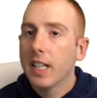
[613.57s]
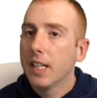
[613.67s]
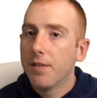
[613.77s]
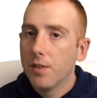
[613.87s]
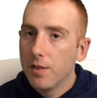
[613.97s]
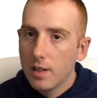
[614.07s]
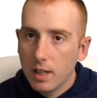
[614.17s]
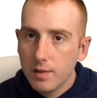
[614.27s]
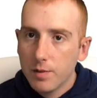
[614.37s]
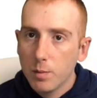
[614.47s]
if you're
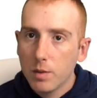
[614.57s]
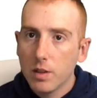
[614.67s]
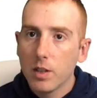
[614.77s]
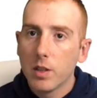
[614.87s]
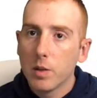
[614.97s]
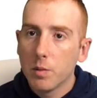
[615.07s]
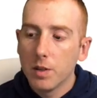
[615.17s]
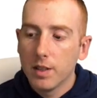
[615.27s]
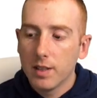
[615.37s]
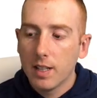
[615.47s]
not familiar
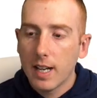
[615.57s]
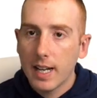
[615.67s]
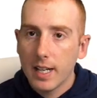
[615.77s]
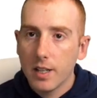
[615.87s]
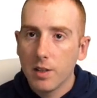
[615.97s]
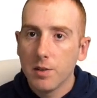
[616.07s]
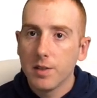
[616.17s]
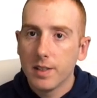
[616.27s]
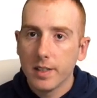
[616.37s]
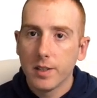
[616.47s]
with how
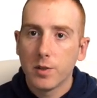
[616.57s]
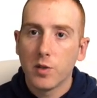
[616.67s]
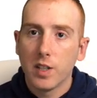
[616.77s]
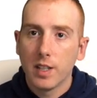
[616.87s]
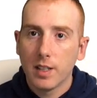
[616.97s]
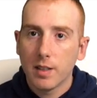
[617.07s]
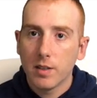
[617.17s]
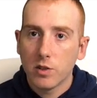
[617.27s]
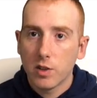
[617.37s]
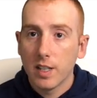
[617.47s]
sales rank
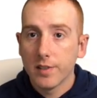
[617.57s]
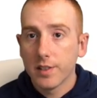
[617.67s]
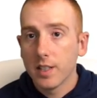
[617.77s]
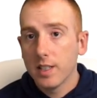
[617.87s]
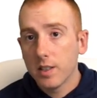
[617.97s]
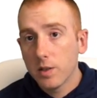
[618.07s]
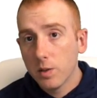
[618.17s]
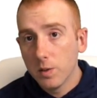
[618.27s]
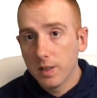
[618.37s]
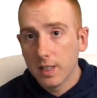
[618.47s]
translates
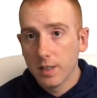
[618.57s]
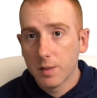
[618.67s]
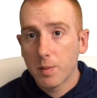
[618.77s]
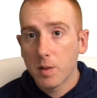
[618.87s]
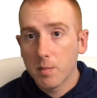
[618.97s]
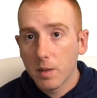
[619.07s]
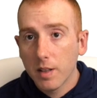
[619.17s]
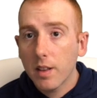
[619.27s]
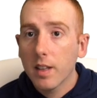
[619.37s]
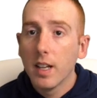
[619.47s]
to sales per
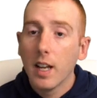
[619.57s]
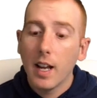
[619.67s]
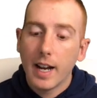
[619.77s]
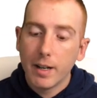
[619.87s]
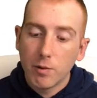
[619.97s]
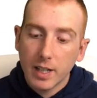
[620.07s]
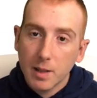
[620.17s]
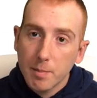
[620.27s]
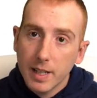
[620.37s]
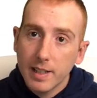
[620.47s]
month, I
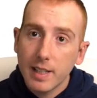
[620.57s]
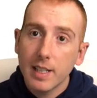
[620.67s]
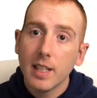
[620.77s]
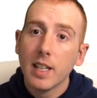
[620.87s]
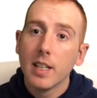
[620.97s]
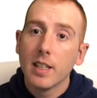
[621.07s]
recommend it